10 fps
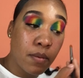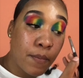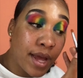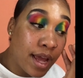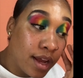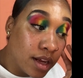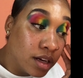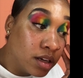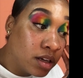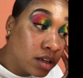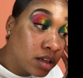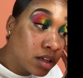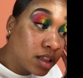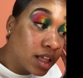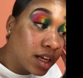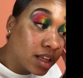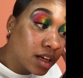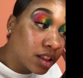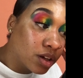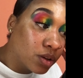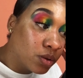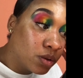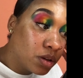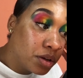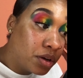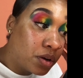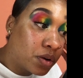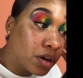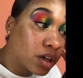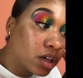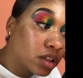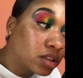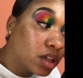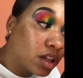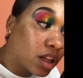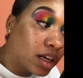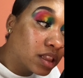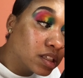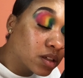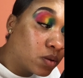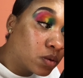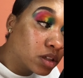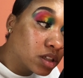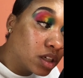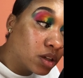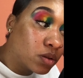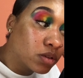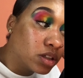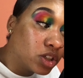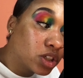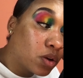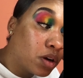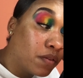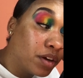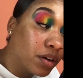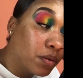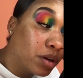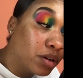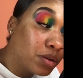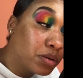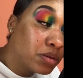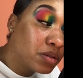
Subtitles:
patting that yellow or colors that like this orange that don't really show up very well.